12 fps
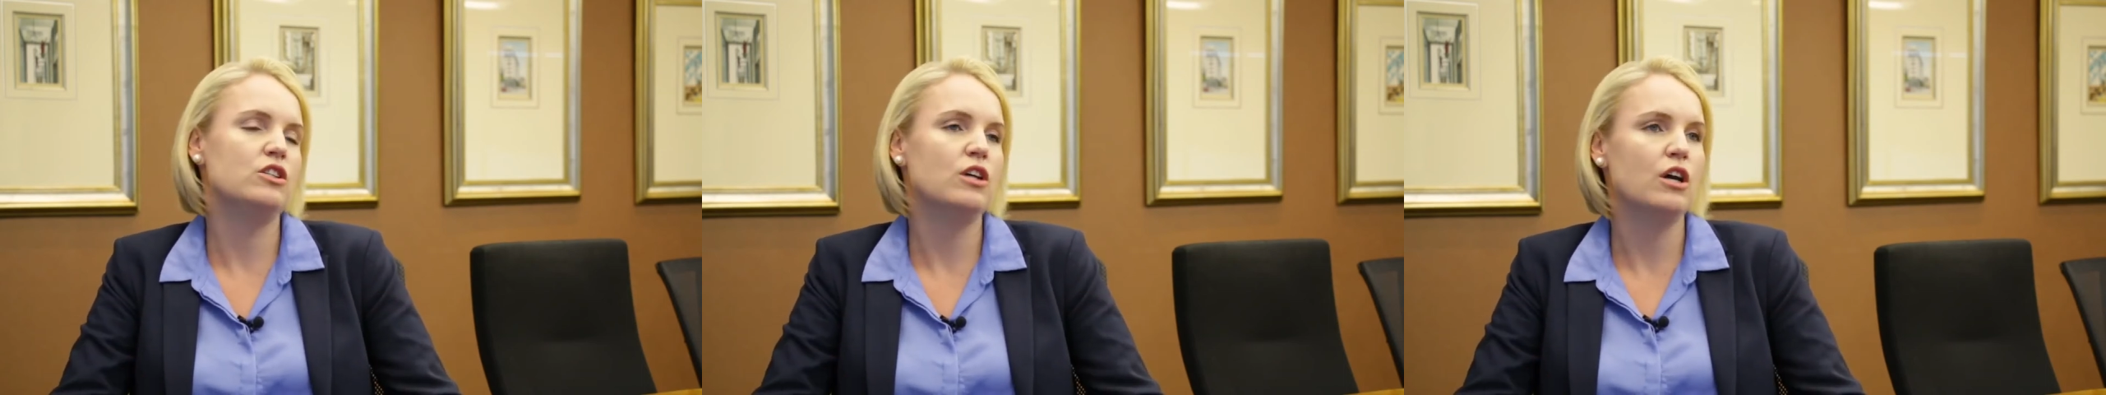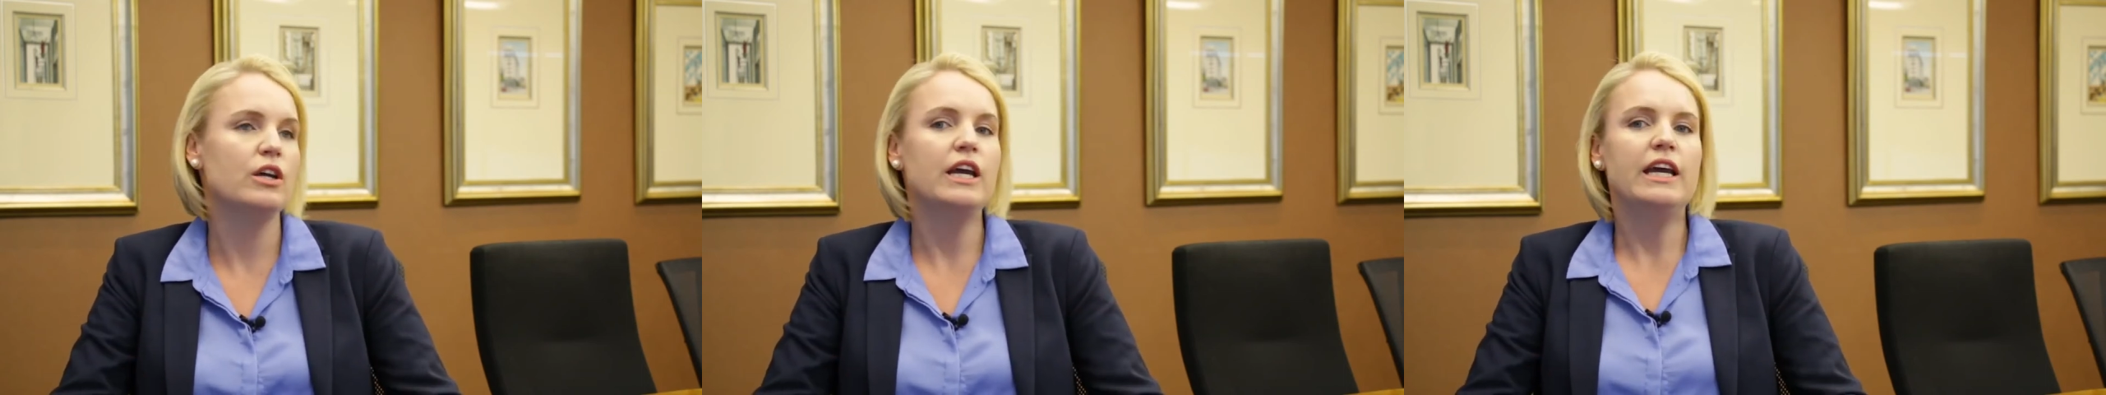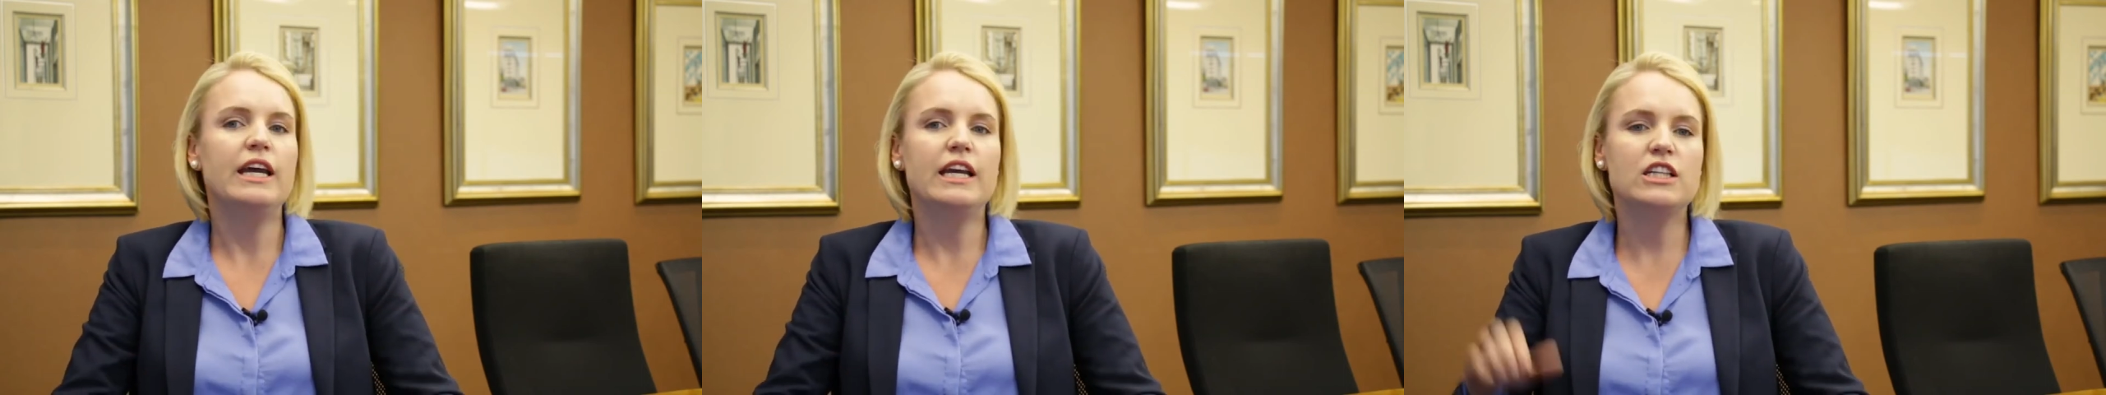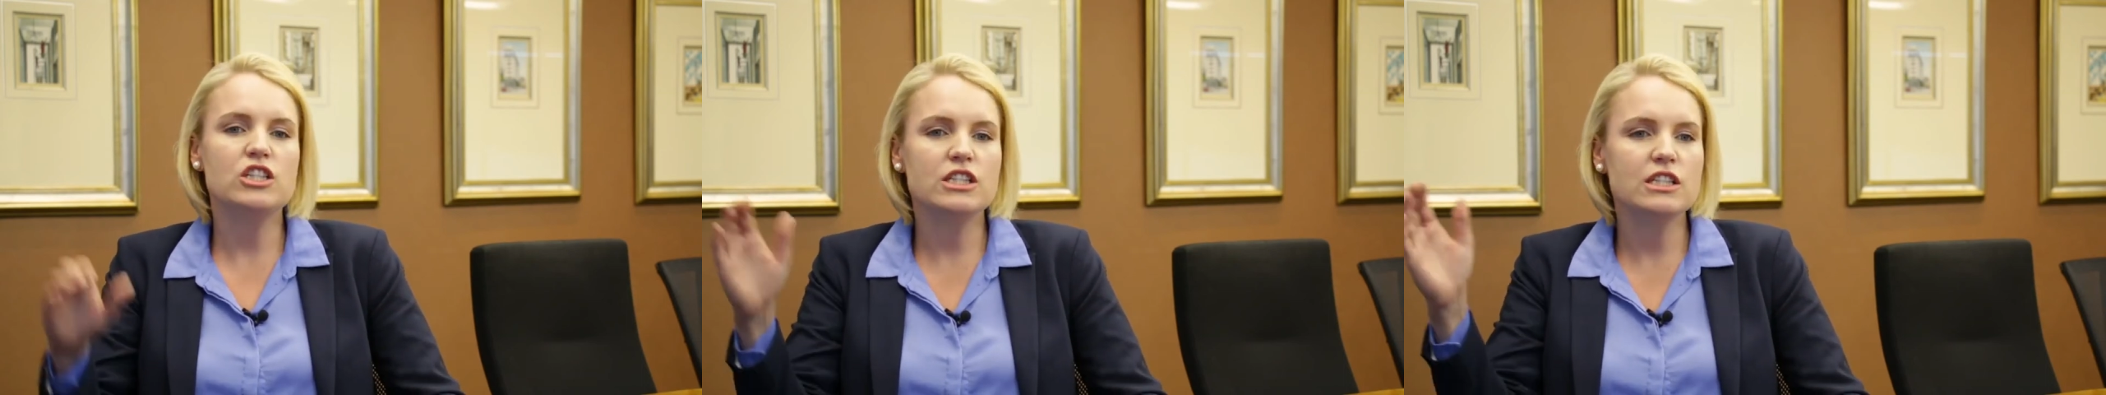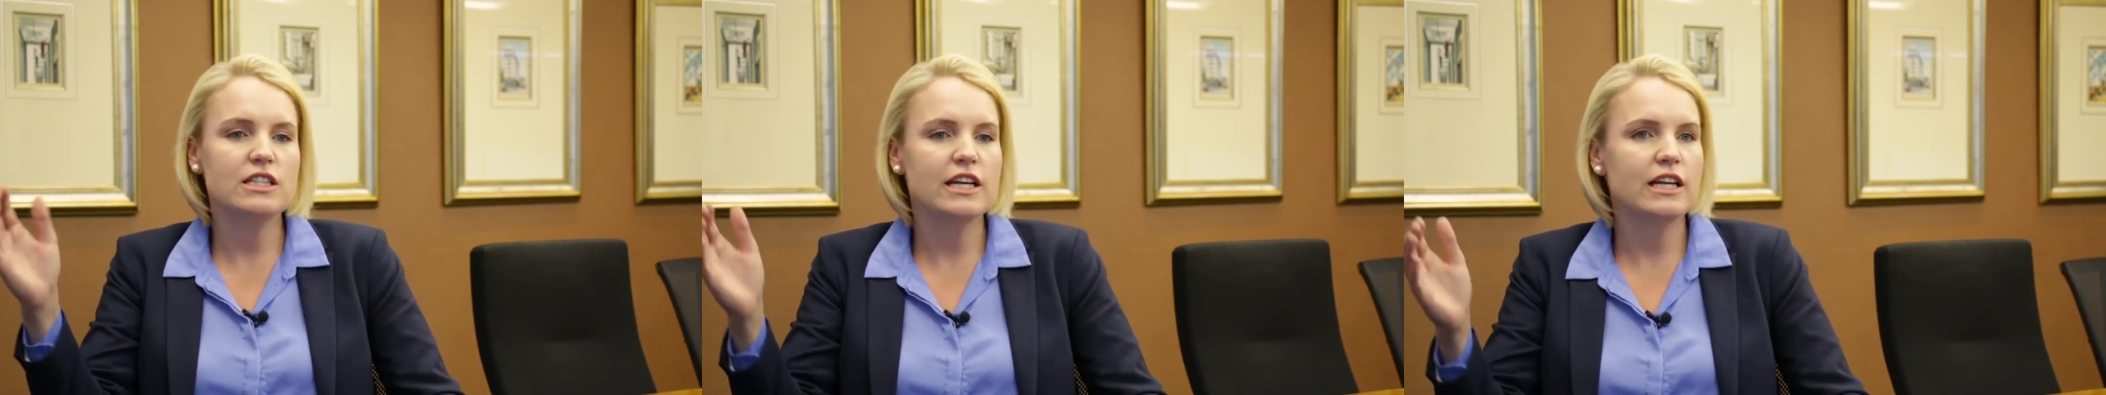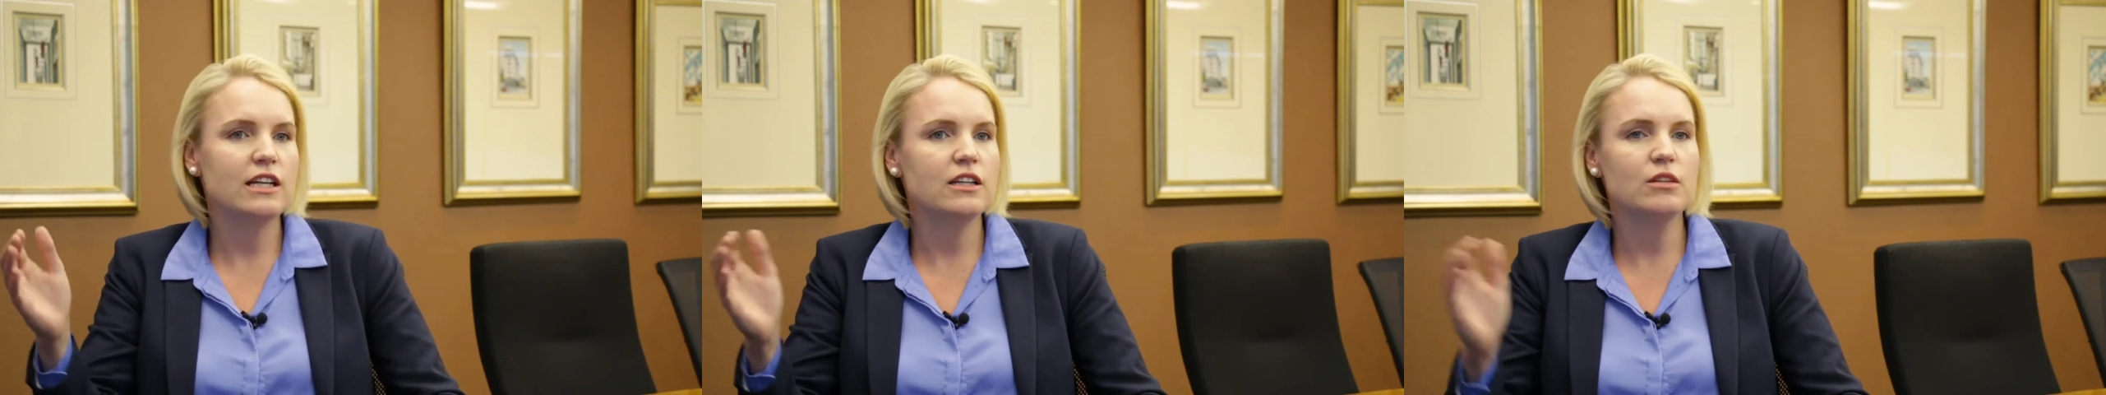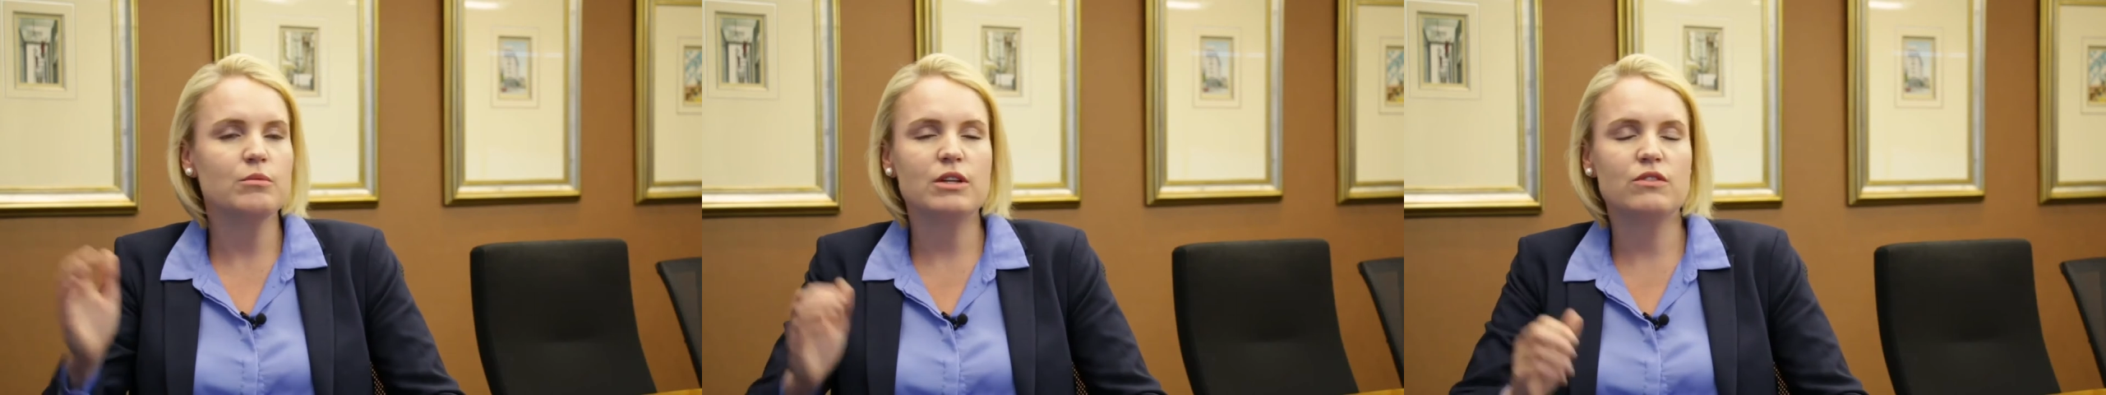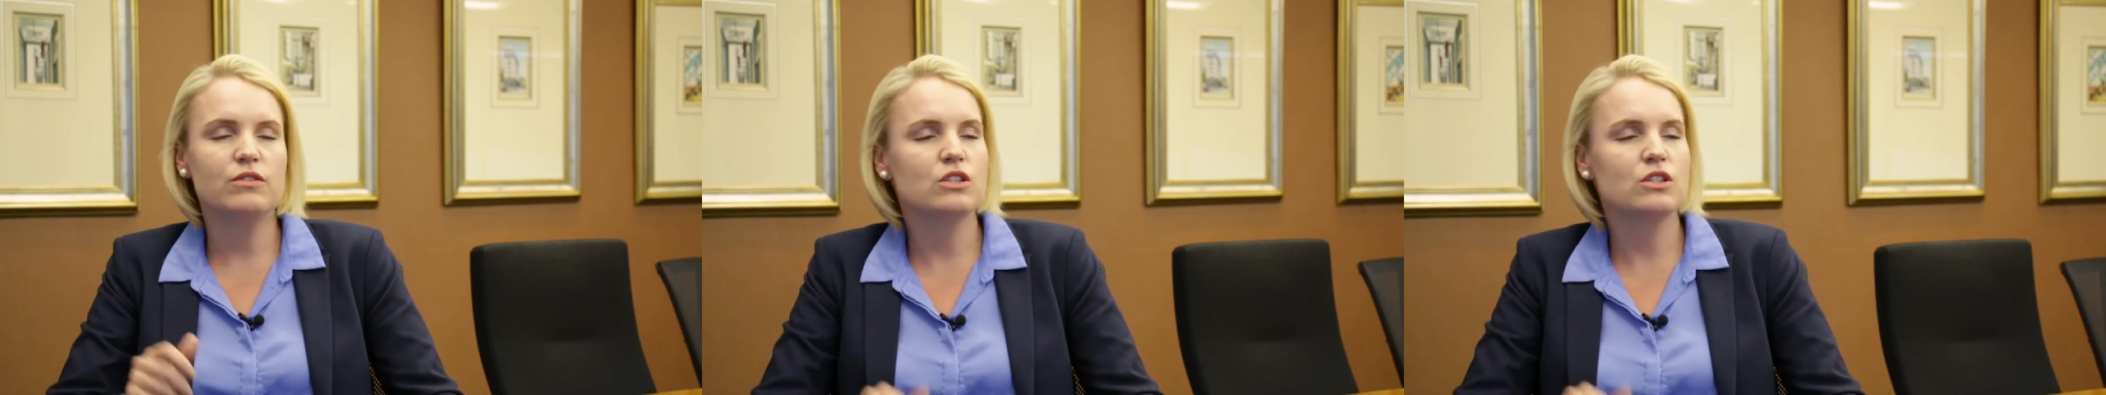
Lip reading: So it's just to take a little bit of